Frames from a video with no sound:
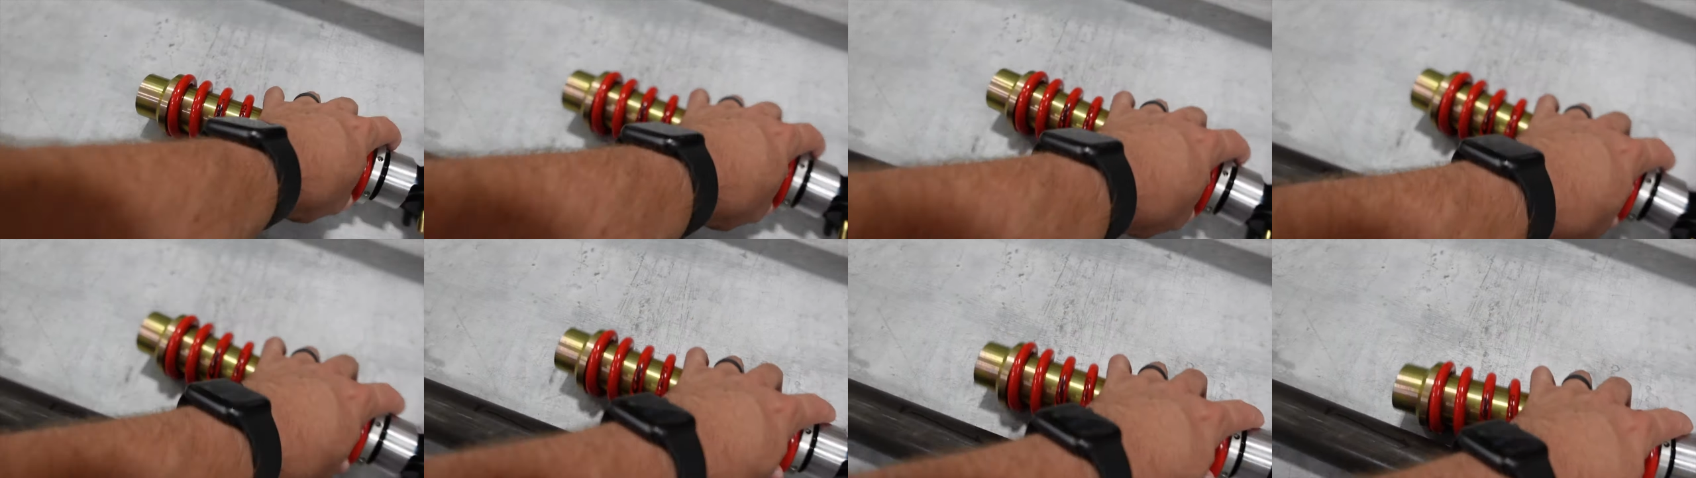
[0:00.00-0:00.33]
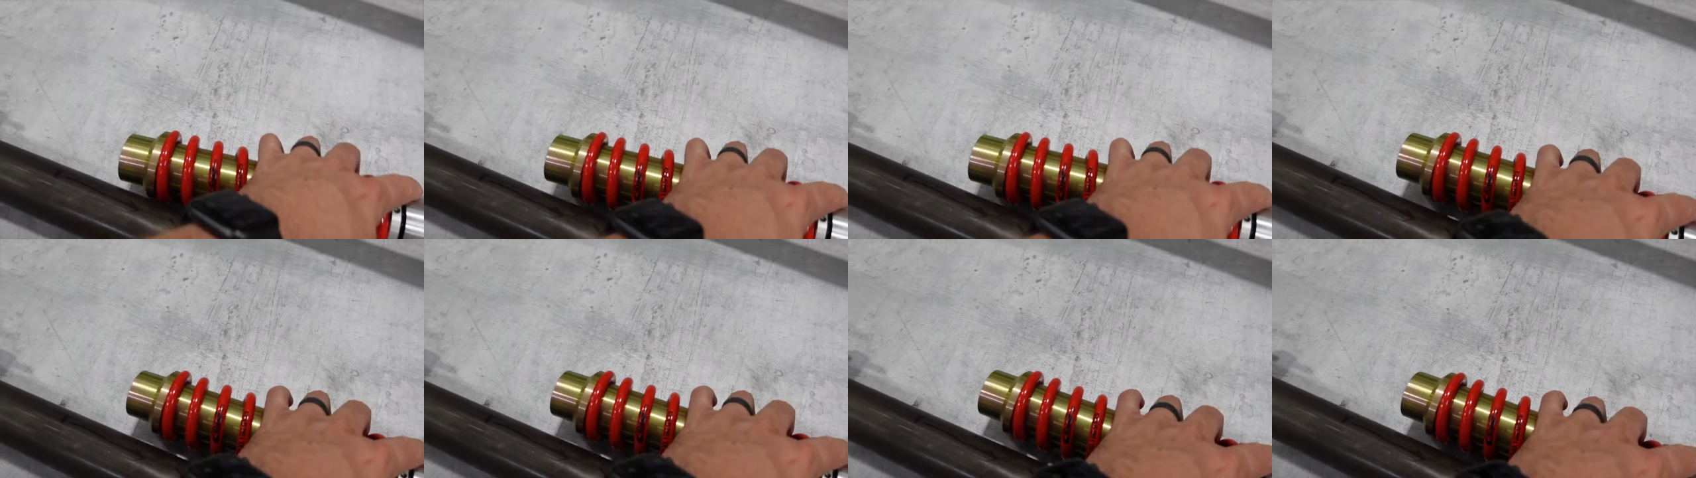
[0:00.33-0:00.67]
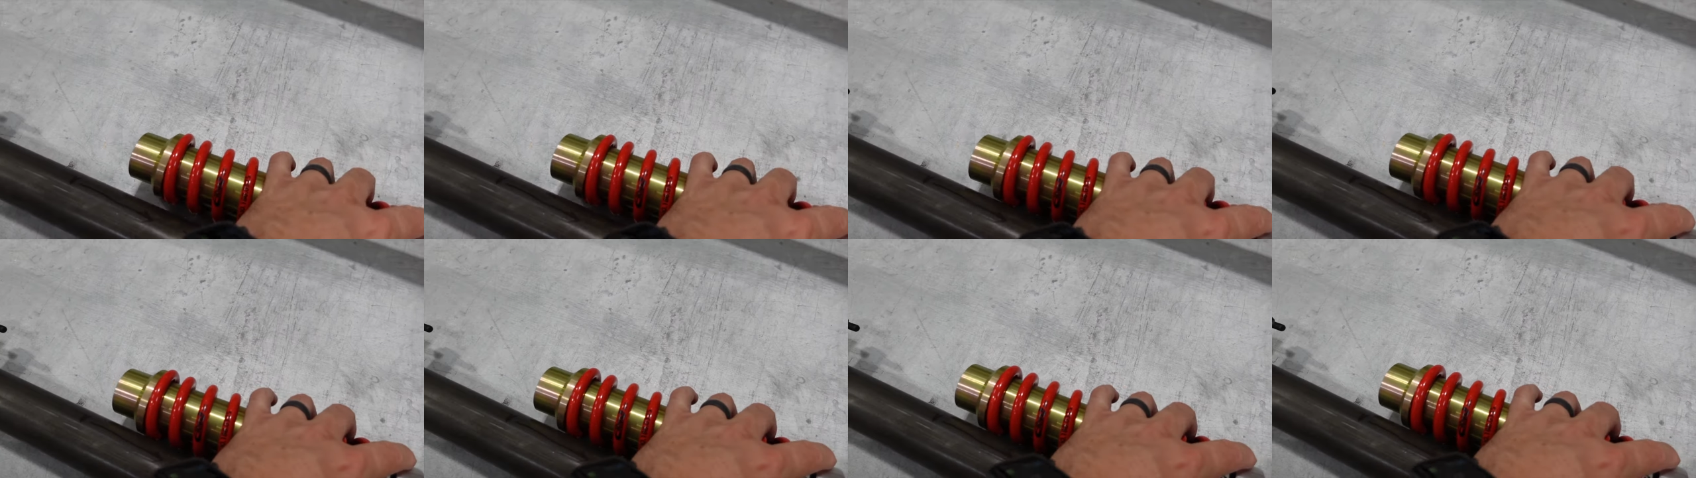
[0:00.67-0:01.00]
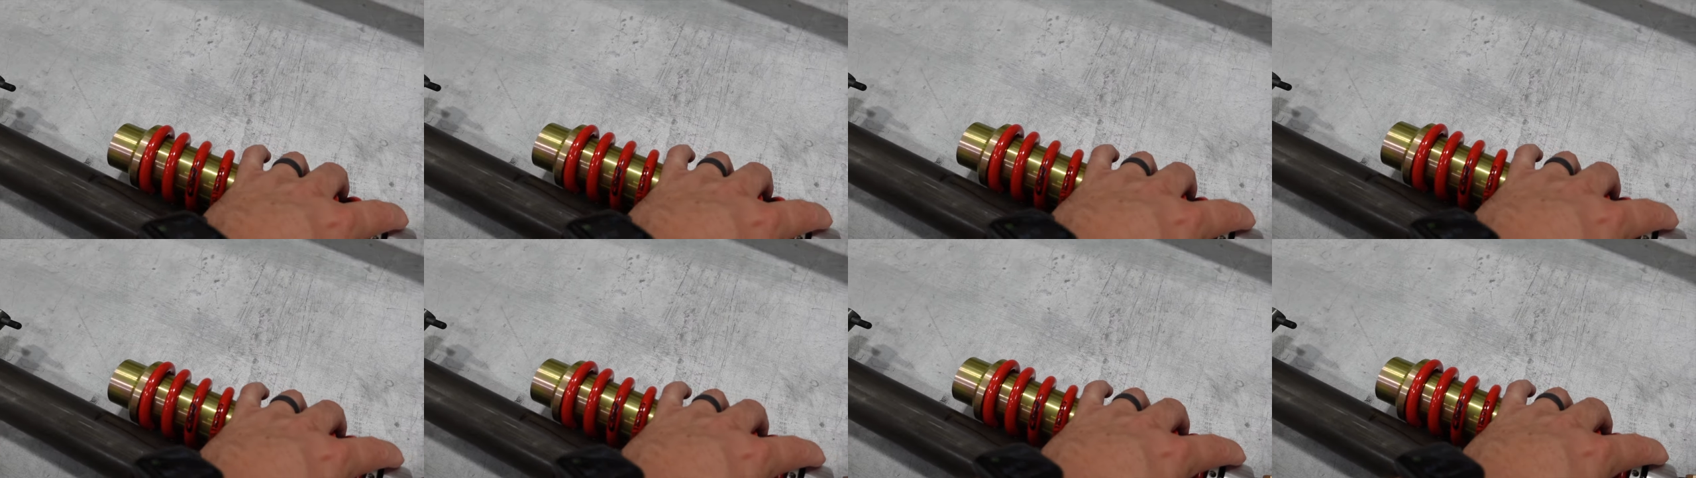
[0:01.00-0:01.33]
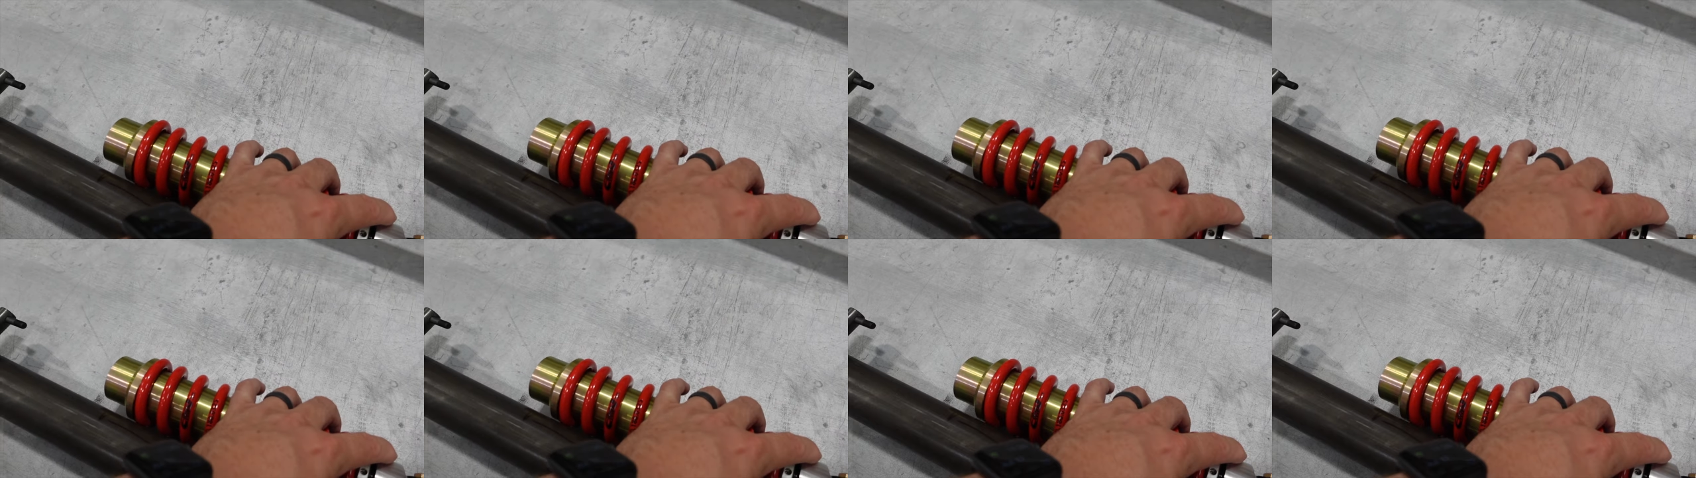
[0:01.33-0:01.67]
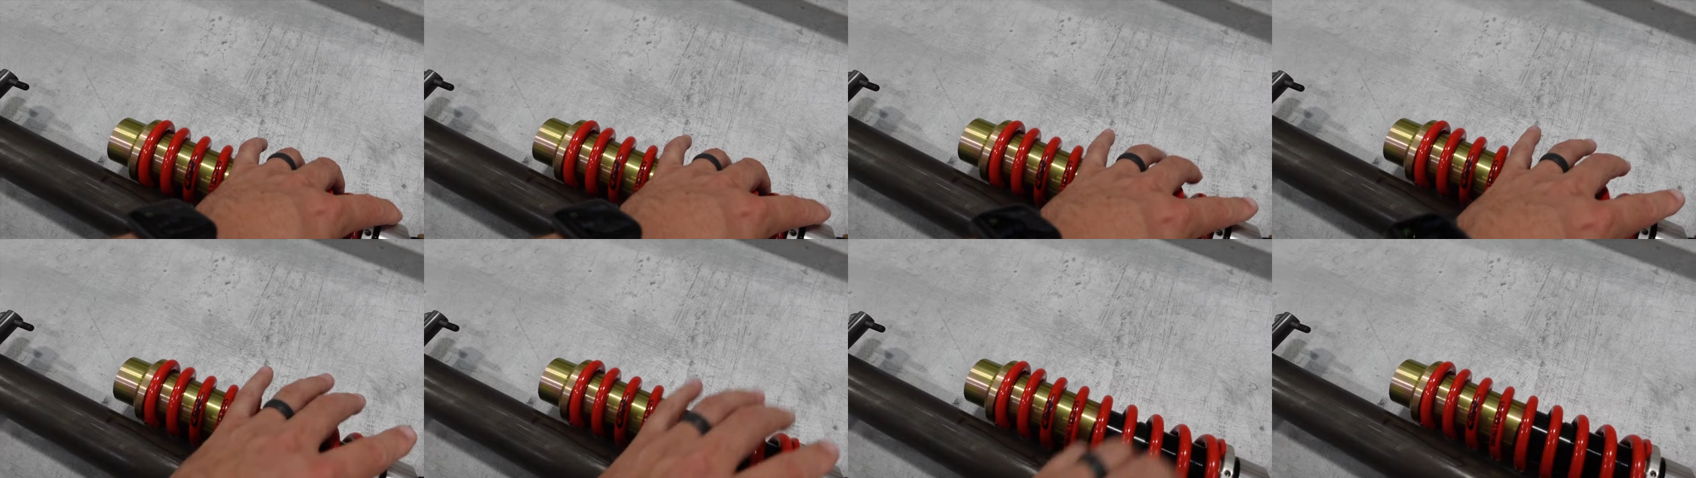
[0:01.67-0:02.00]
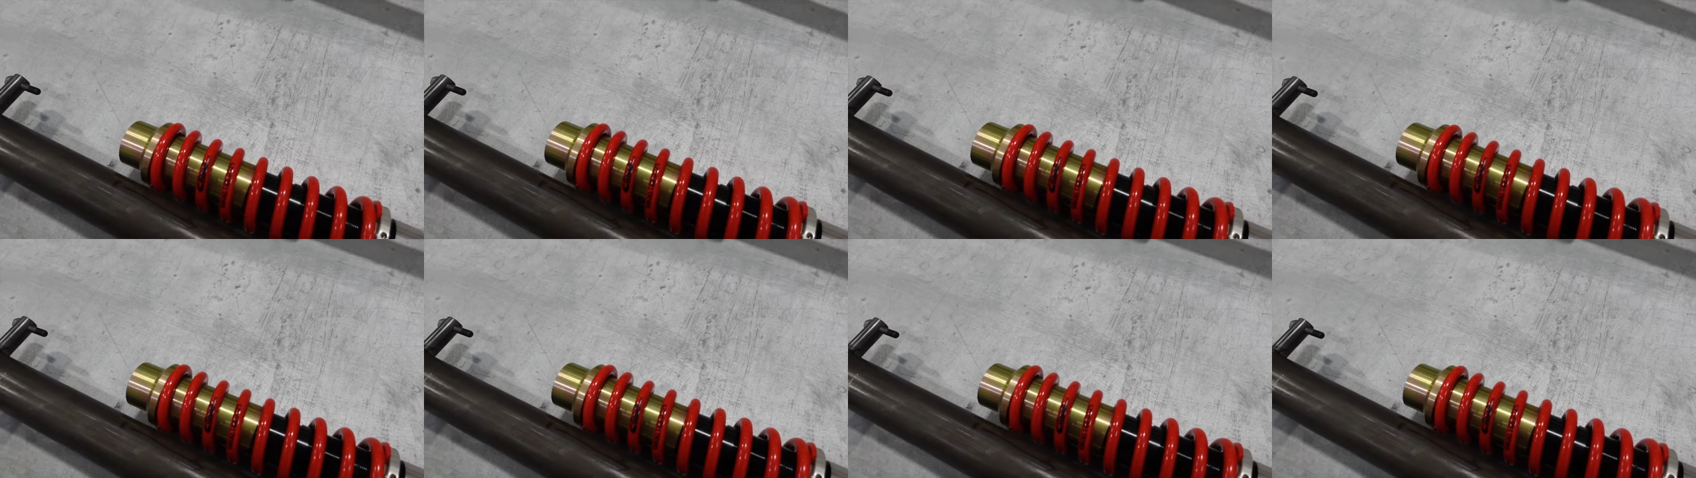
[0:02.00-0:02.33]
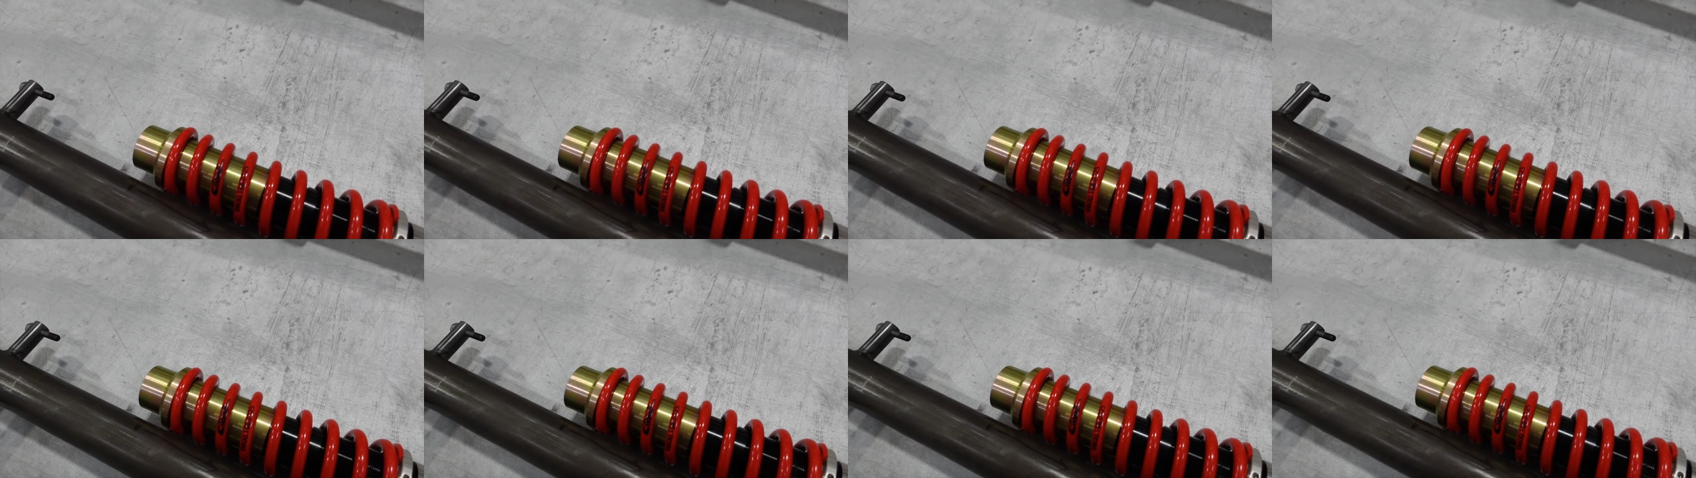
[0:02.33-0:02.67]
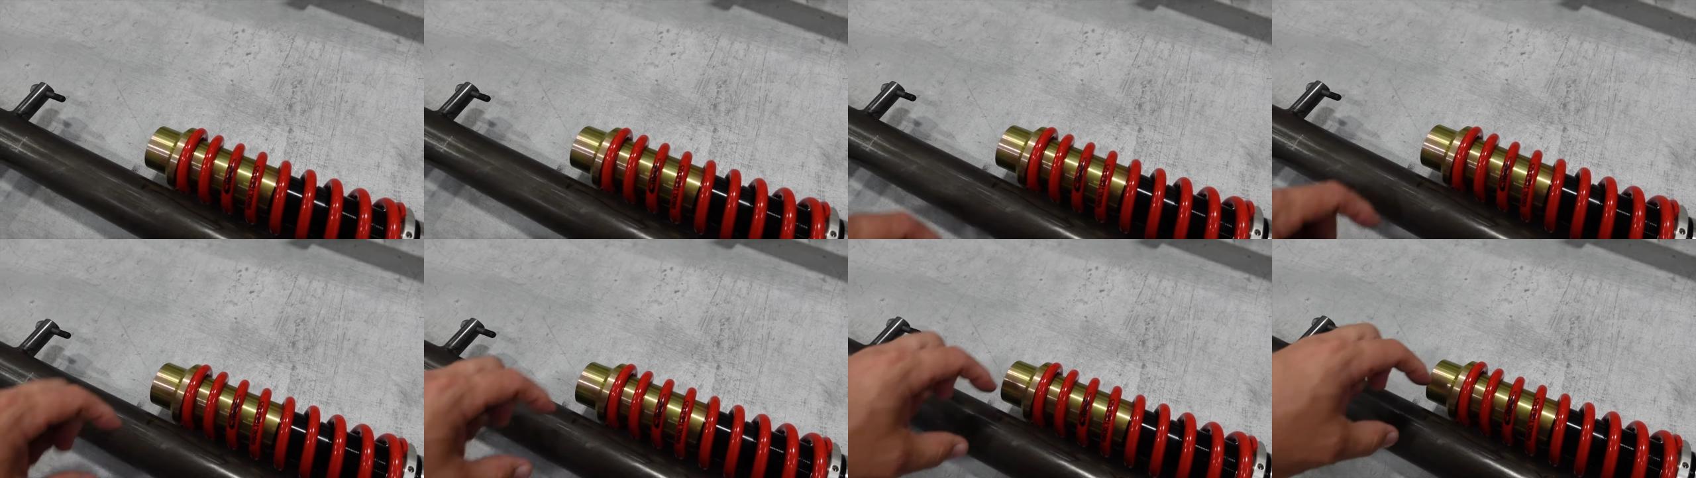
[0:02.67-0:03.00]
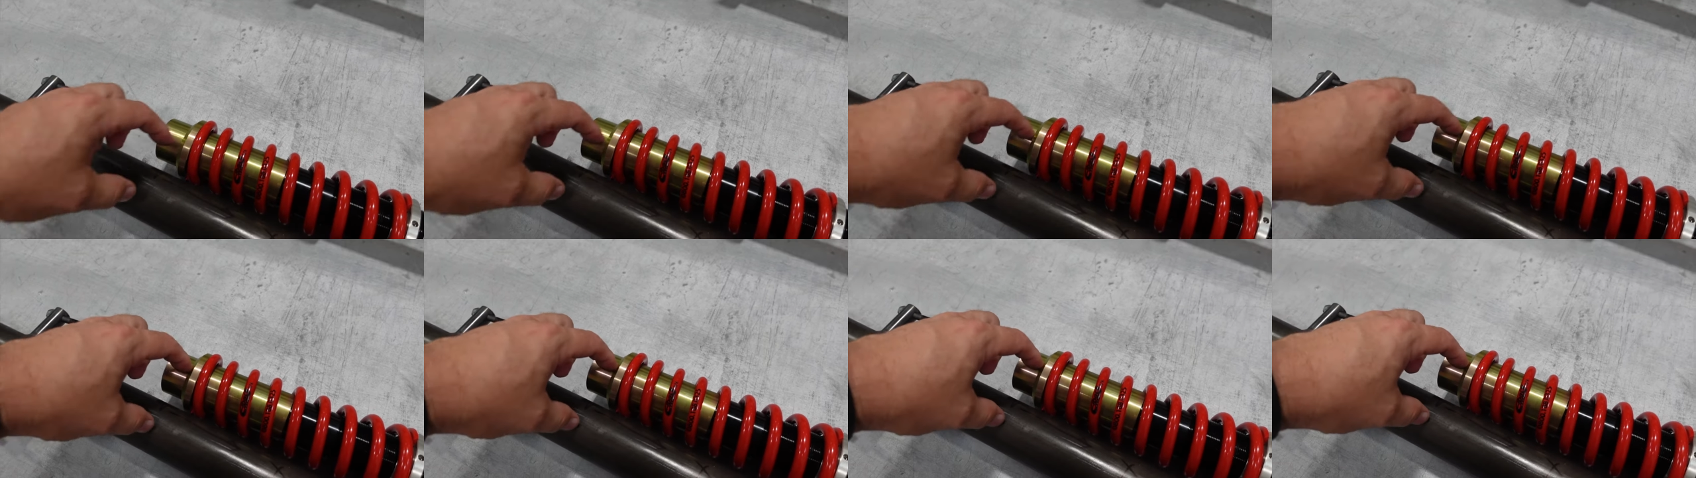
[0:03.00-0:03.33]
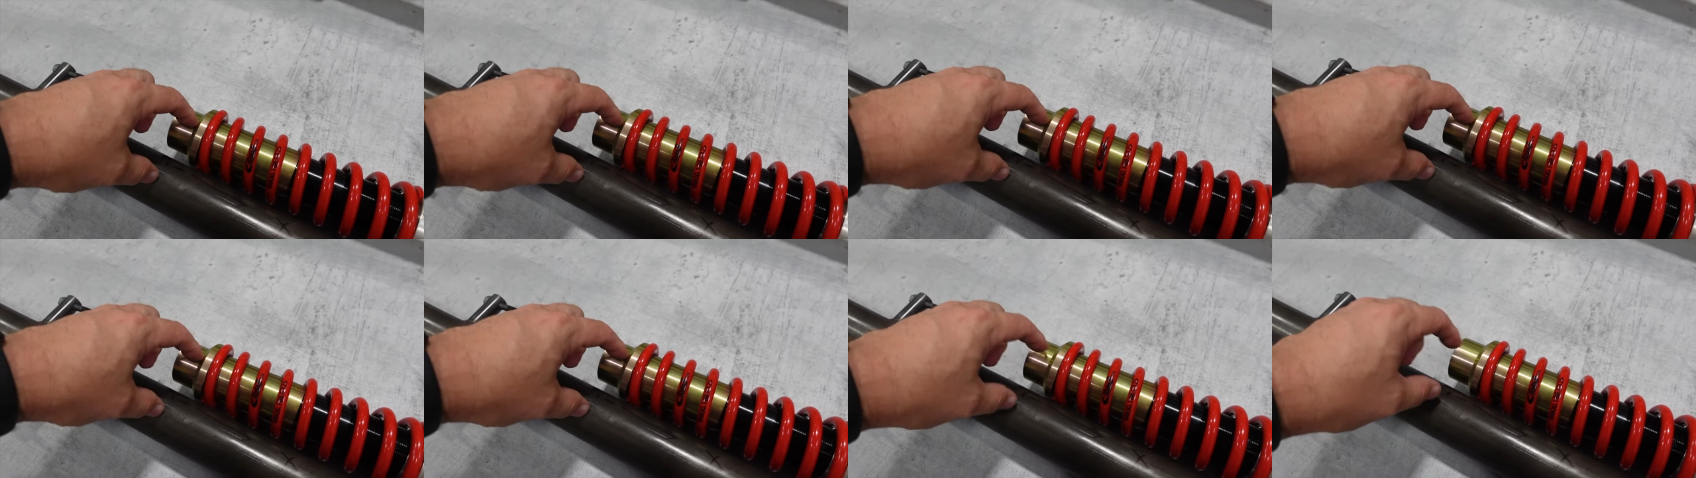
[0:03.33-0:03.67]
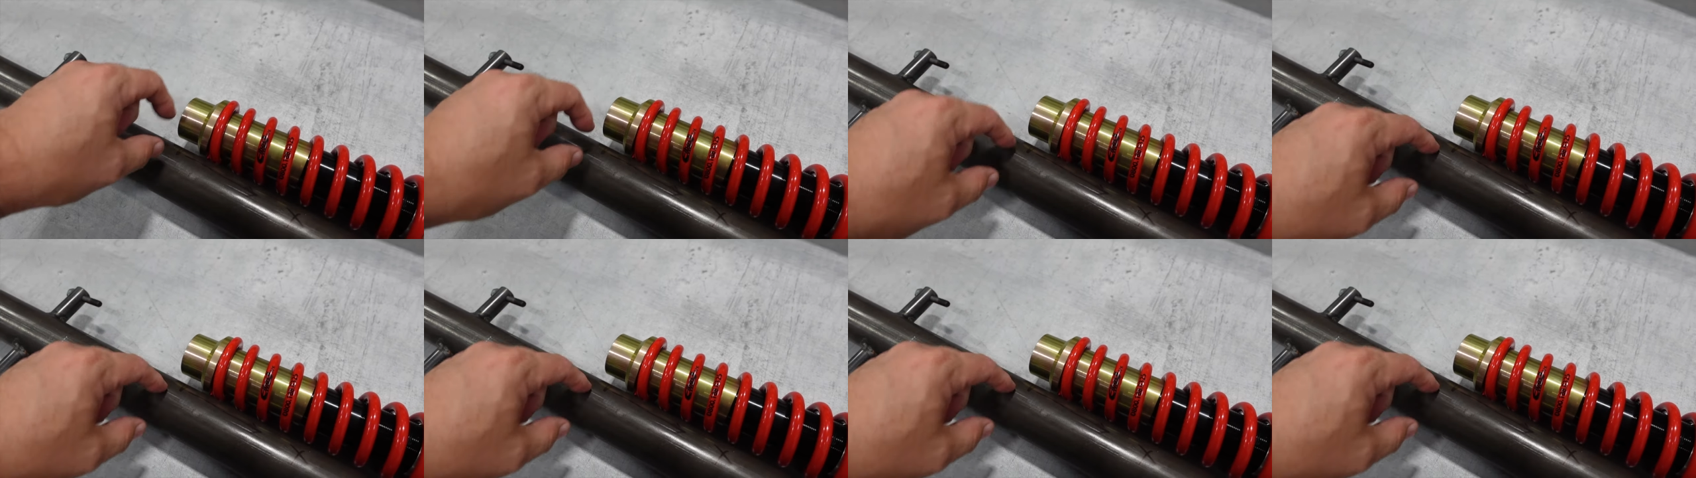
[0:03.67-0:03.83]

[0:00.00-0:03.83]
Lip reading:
[unreadable: no face in view]